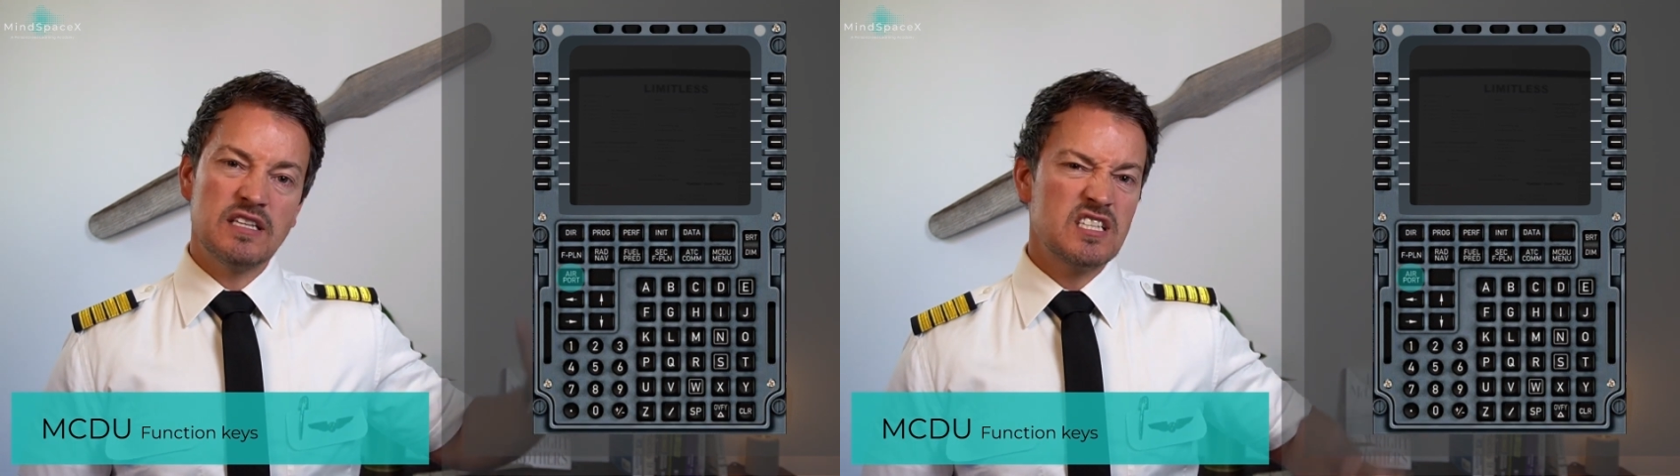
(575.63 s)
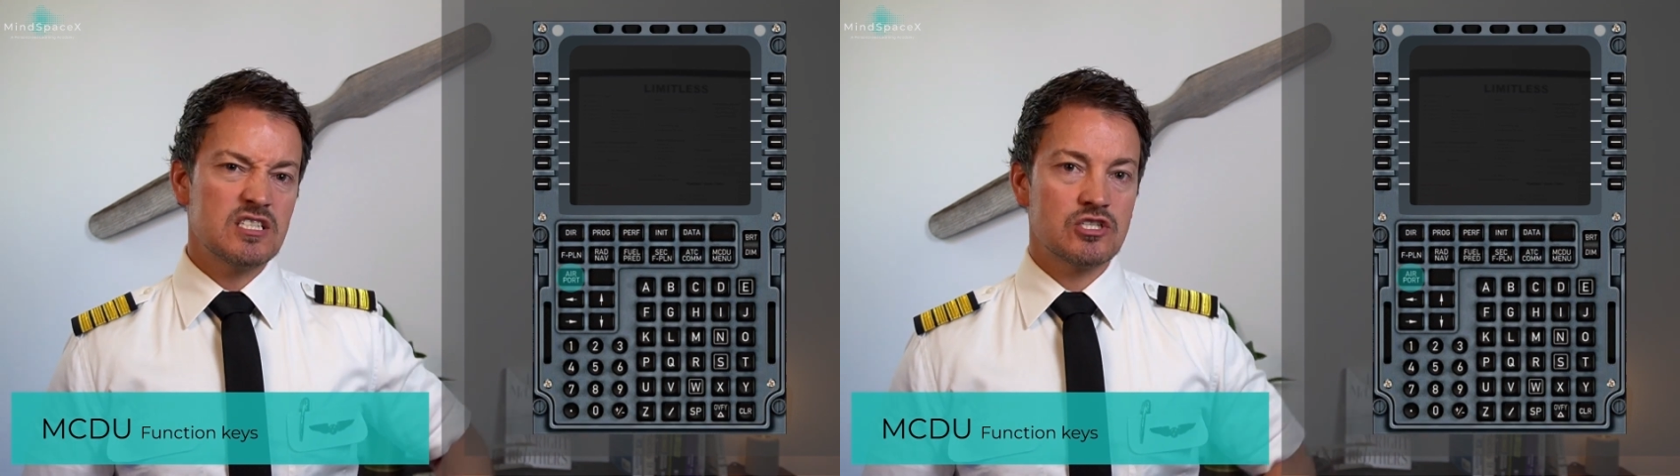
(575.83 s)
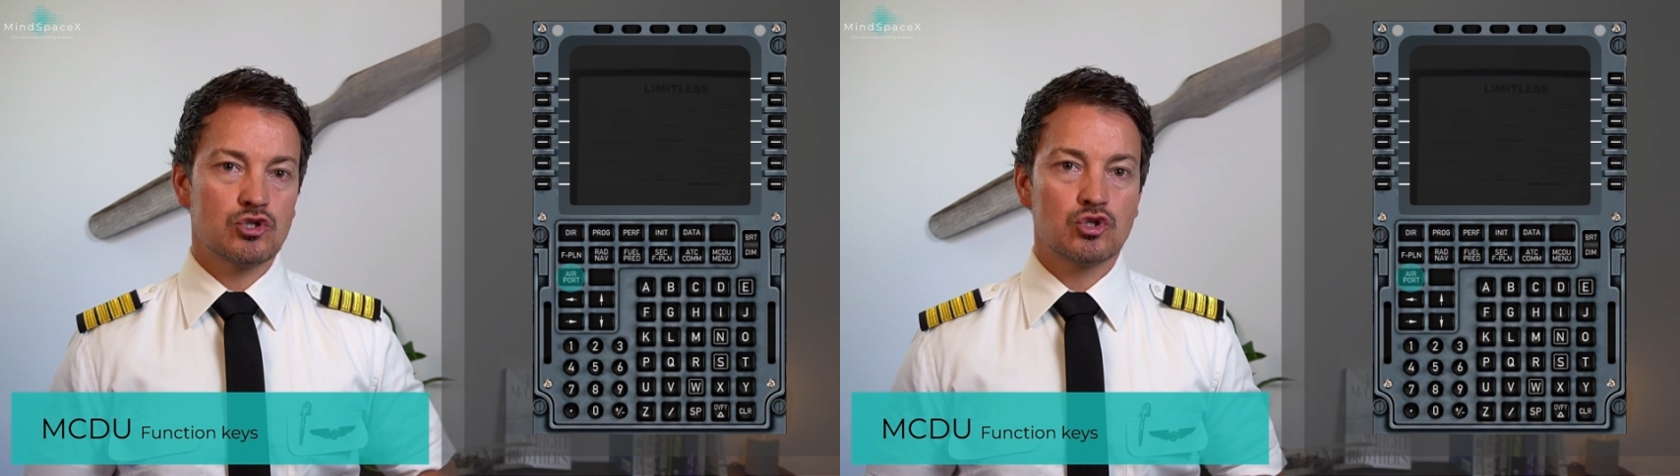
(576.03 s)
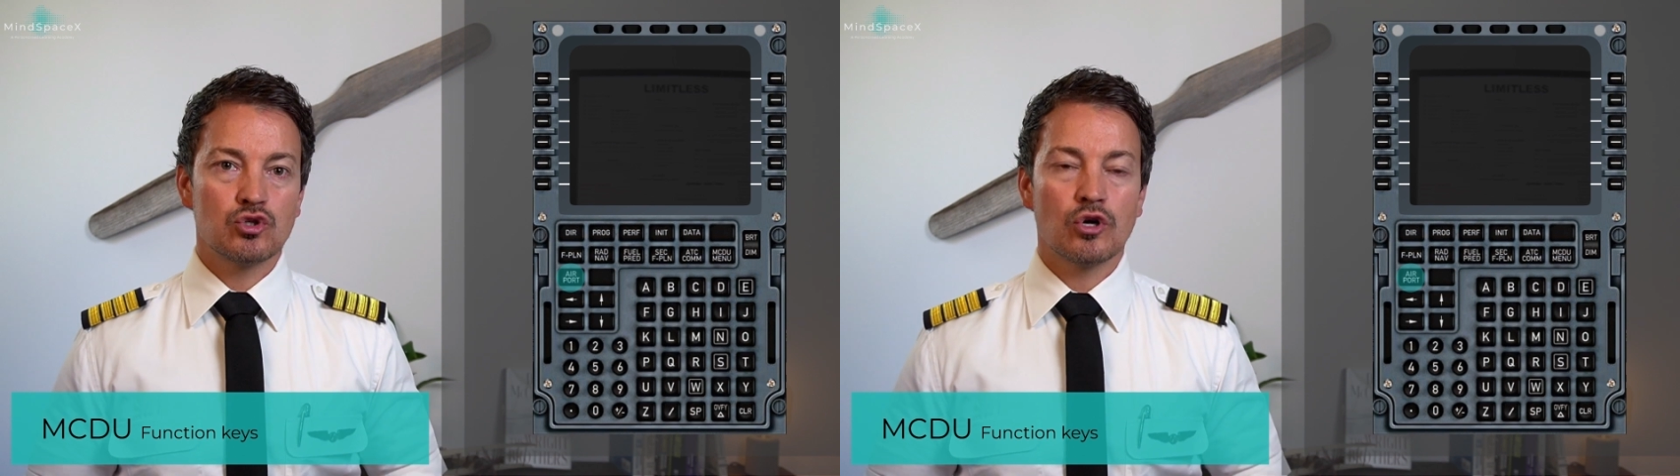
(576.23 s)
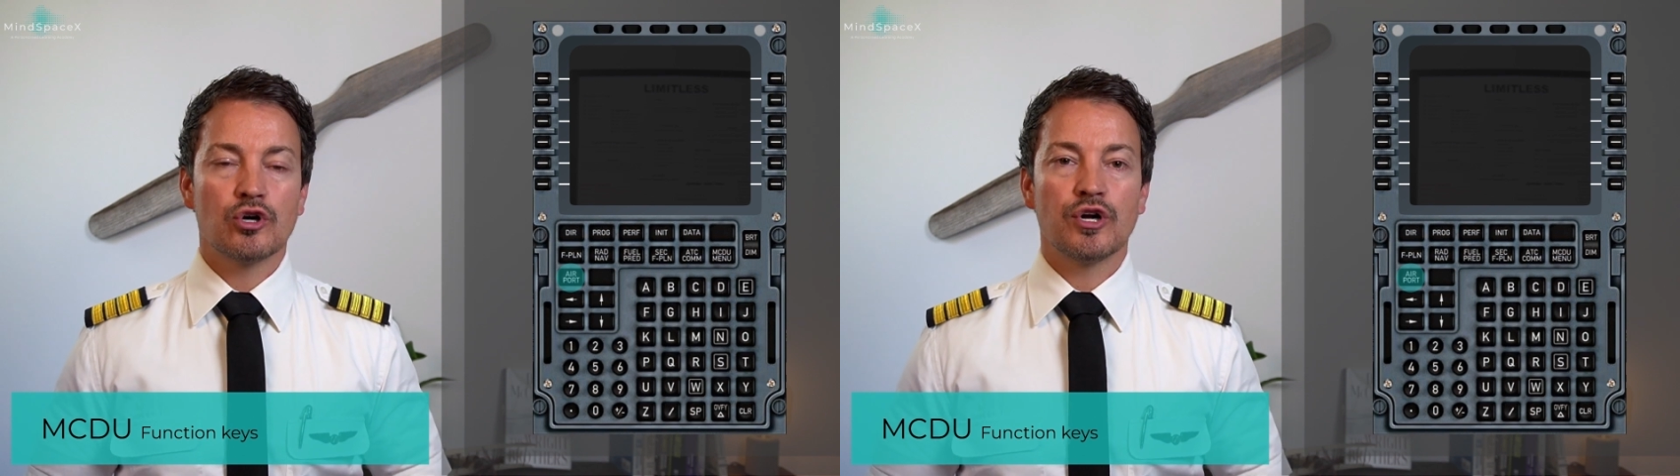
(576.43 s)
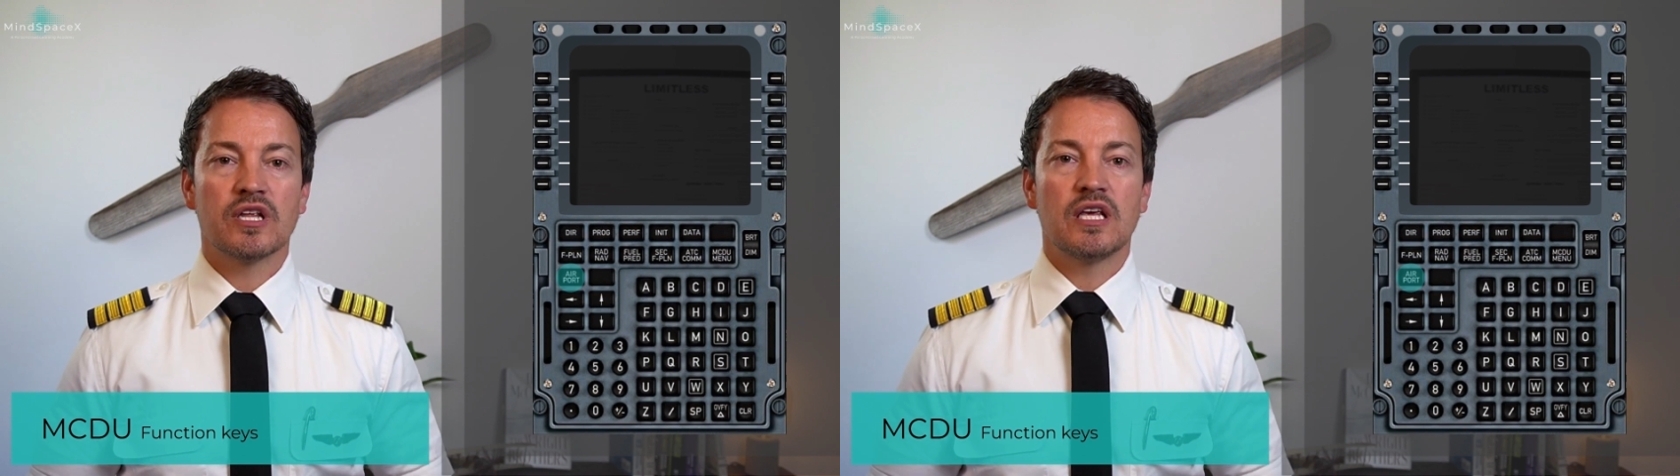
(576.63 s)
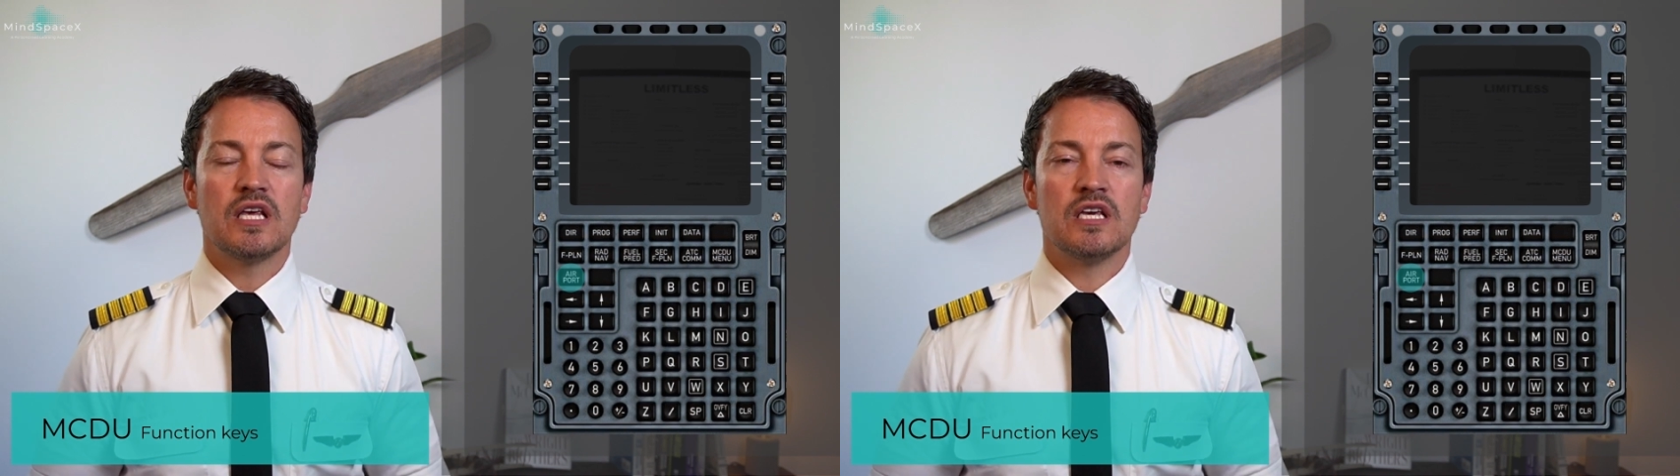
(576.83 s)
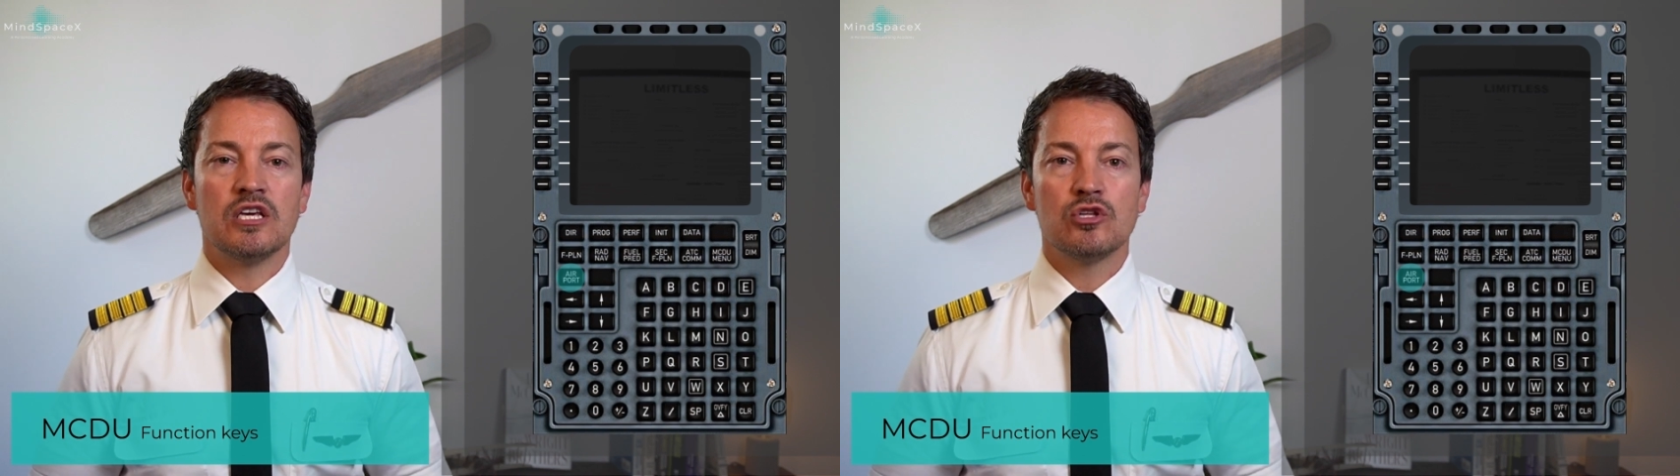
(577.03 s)
this is a shortcut
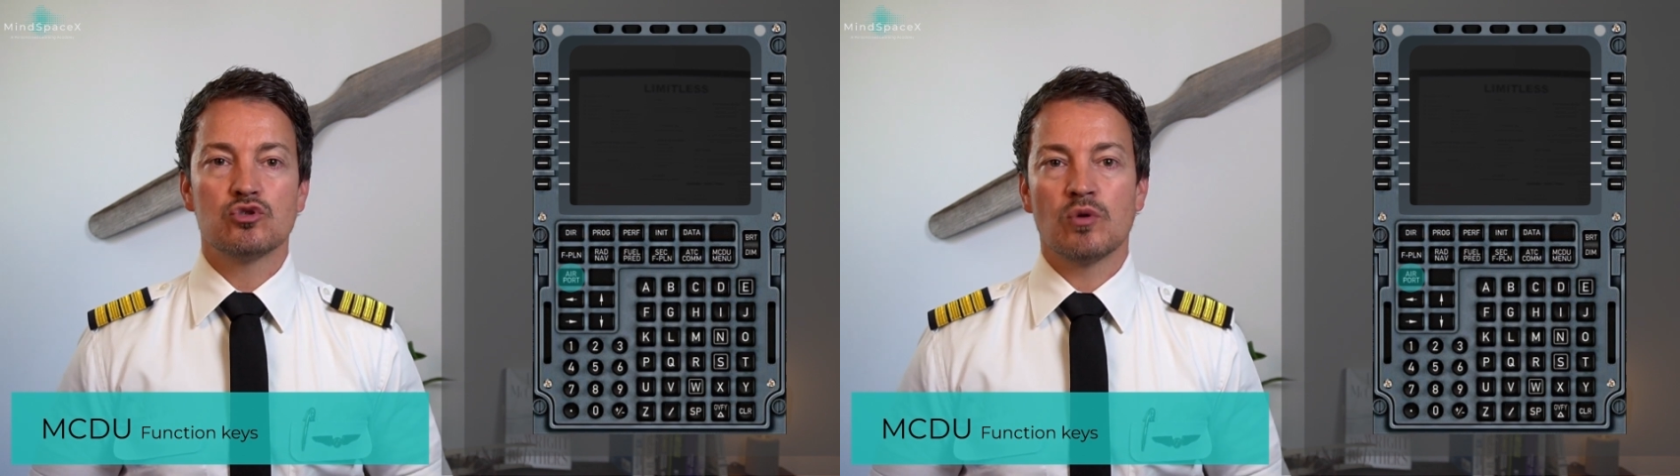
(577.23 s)
key